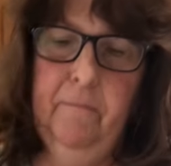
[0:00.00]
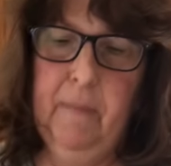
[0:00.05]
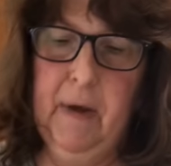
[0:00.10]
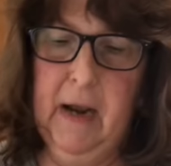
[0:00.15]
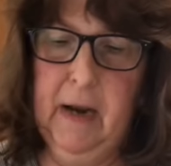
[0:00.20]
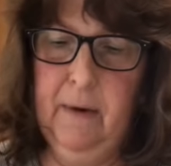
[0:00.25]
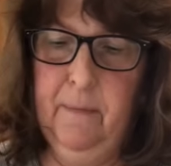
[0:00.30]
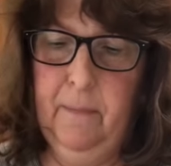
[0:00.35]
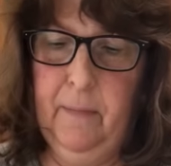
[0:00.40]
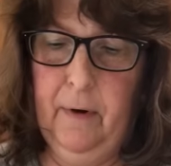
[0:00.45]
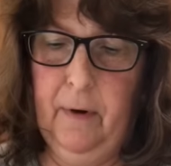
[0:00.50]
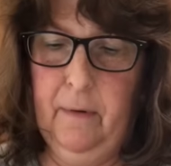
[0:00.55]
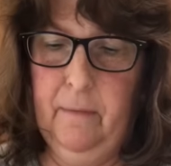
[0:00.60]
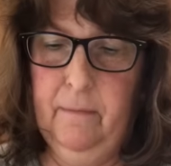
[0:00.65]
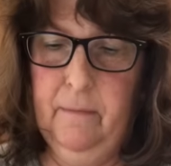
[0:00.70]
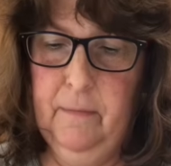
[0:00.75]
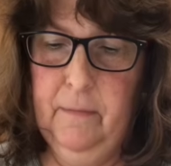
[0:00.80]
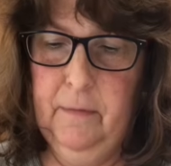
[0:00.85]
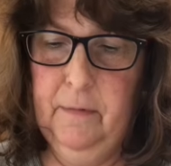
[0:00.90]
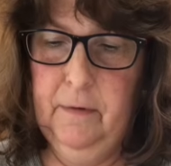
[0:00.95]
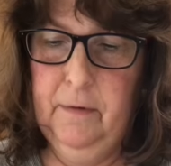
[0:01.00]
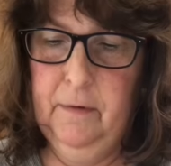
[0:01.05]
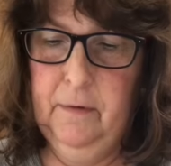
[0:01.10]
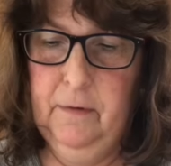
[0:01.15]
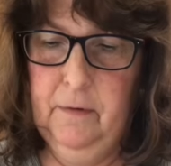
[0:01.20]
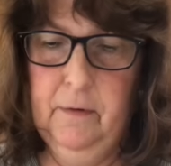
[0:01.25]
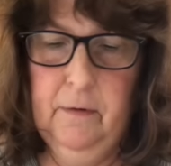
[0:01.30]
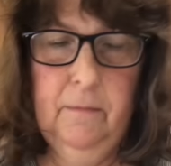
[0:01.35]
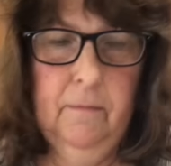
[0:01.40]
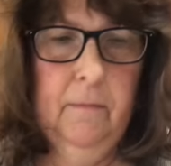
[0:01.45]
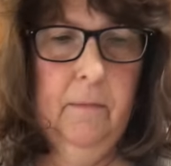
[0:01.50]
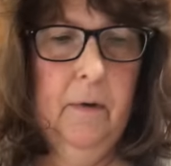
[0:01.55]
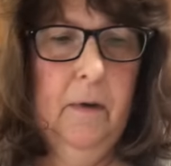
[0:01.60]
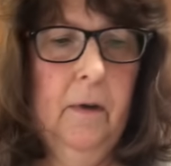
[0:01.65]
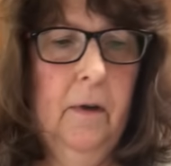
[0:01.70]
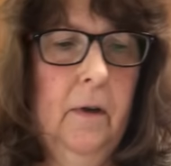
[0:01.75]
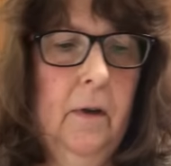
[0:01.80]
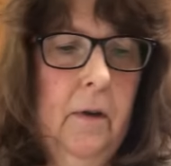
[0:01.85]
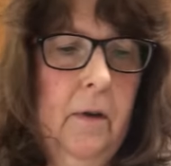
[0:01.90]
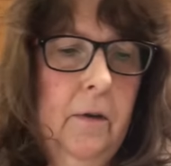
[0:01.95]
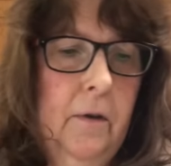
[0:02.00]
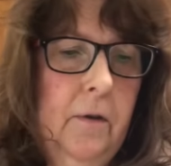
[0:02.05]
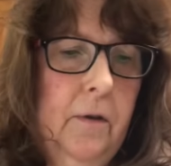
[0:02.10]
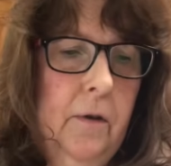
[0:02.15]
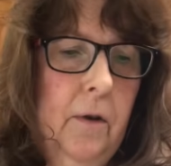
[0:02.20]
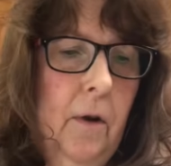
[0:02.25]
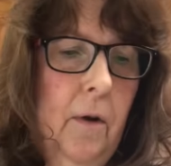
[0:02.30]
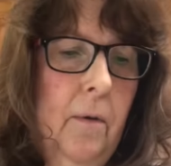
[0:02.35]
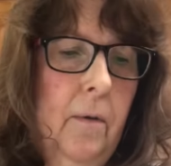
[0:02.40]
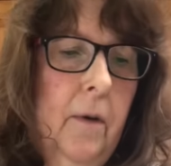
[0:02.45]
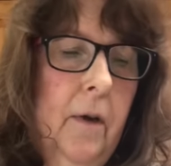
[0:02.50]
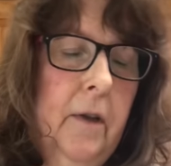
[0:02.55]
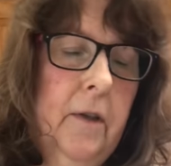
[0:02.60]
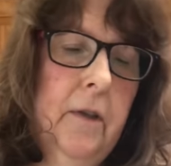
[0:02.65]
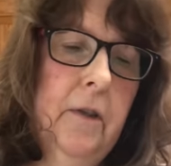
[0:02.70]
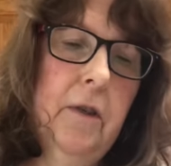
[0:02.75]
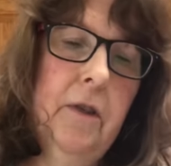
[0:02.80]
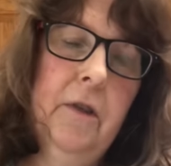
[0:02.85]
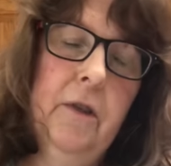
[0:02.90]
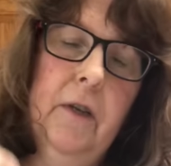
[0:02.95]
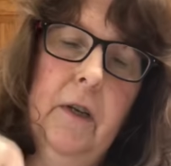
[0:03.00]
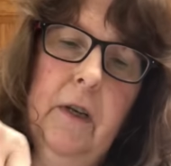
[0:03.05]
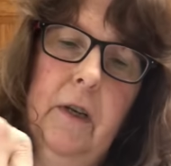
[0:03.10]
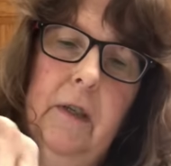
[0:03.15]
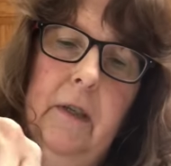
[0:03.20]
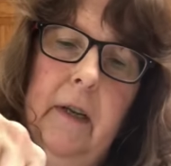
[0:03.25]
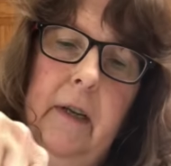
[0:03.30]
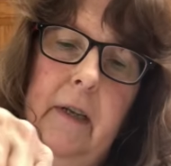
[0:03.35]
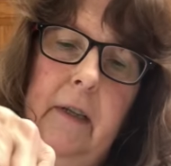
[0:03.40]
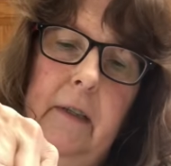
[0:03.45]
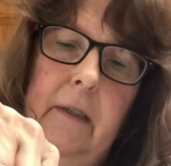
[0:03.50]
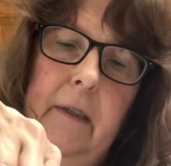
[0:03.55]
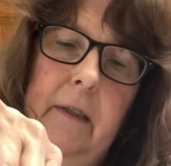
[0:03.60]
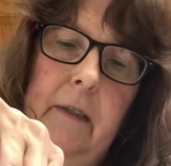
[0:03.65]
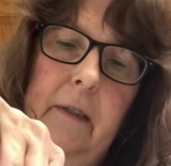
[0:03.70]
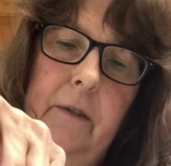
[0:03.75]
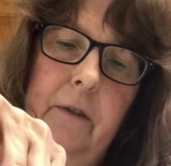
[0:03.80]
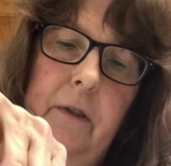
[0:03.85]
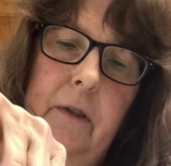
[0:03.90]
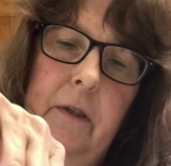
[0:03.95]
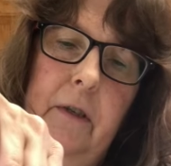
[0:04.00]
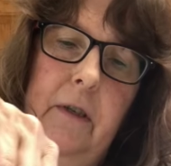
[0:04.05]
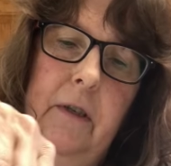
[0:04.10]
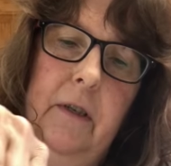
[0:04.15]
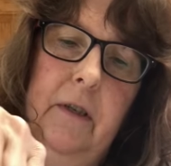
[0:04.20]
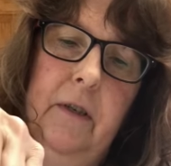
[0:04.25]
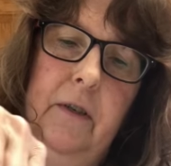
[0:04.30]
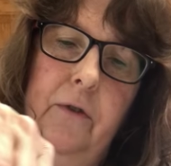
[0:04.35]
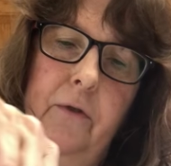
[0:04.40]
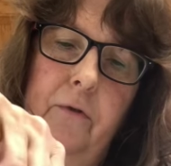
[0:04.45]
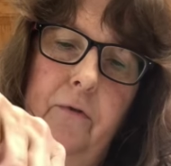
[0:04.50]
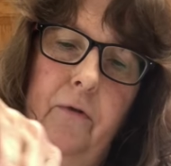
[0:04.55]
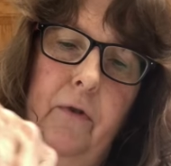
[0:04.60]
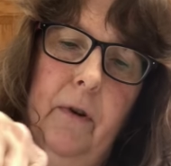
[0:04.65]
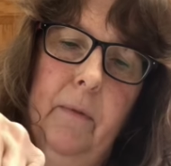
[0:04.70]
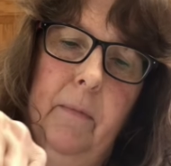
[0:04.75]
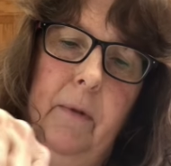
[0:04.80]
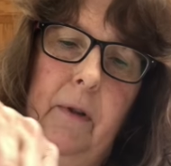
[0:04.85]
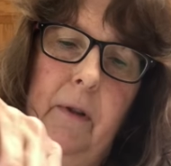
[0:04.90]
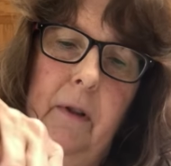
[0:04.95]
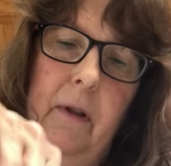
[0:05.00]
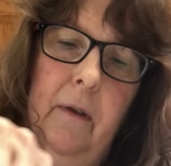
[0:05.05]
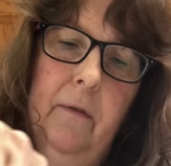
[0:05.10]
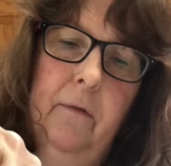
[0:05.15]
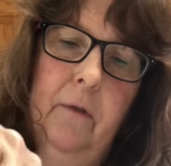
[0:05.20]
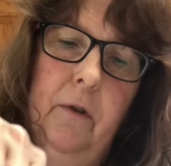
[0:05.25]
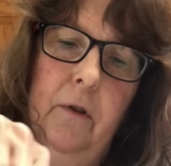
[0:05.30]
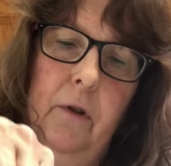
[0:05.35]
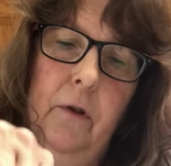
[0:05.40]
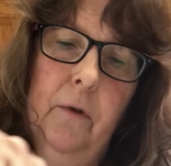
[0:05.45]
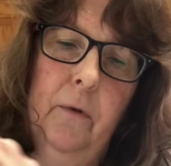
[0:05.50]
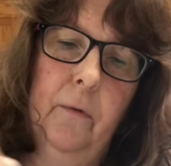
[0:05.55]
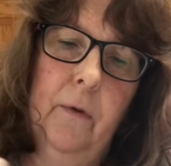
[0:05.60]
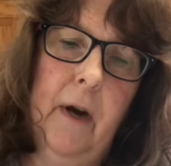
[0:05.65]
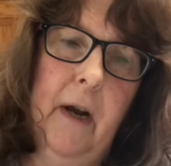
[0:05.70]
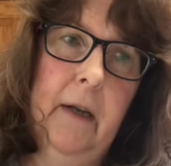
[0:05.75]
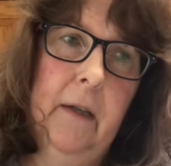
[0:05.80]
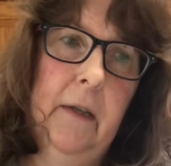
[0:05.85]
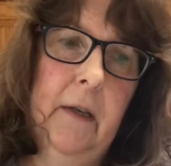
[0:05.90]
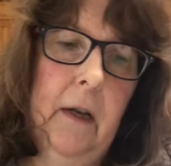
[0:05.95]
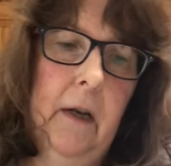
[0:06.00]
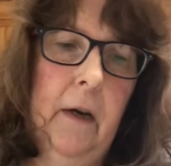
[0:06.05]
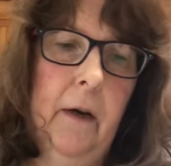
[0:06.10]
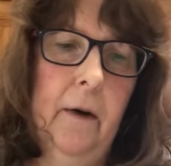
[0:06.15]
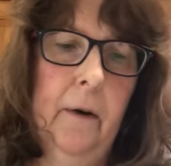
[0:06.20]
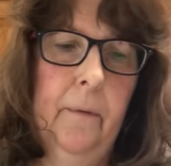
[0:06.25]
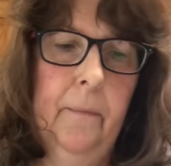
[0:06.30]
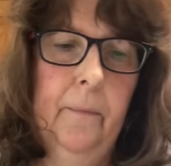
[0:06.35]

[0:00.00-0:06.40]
paper. So you just need like a little dribble of glue right there.